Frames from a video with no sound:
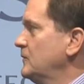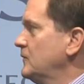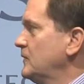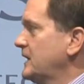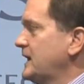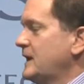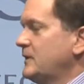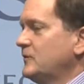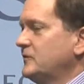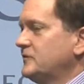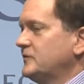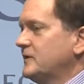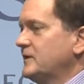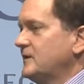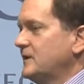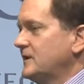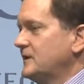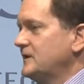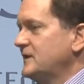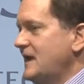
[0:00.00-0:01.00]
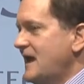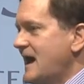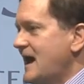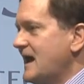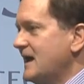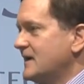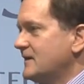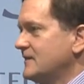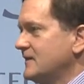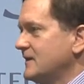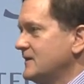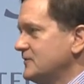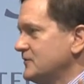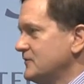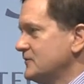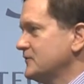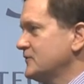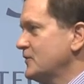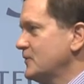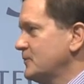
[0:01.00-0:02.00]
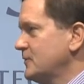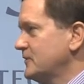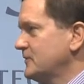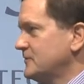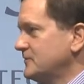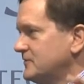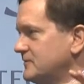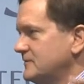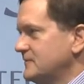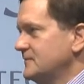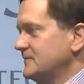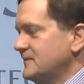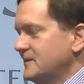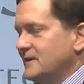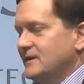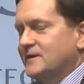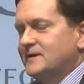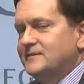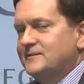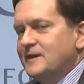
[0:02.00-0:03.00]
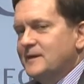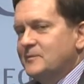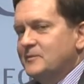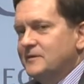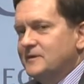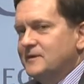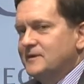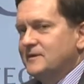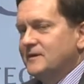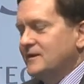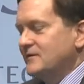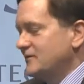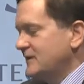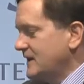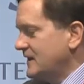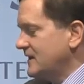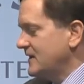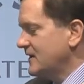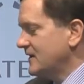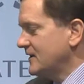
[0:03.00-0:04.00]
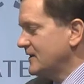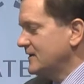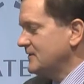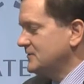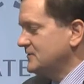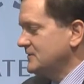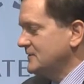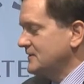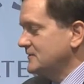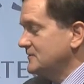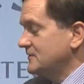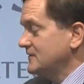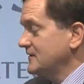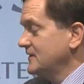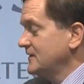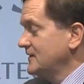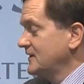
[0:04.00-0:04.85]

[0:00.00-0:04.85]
When I was a, a, yak, that is a Sherpa's uh, deputy, I've had a haircut since.